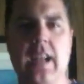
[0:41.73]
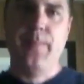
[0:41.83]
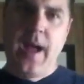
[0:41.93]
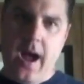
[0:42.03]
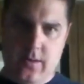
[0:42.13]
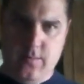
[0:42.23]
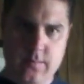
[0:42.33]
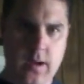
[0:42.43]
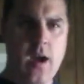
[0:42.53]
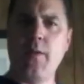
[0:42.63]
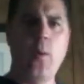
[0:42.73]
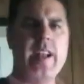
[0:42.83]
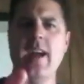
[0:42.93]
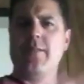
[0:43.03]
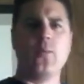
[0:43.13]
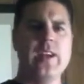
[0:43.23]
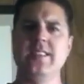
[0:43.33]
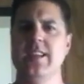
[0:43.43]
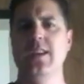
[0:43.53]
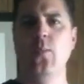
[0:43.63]
about them. For whatever
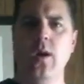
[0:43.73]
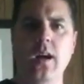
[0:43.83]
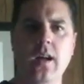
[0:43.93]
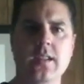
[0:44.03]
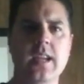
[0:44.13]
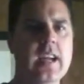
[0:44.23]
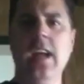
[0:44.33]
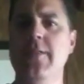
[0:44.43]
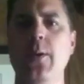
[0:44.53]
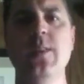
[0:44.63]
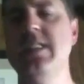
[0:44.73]
reason it was. If it was a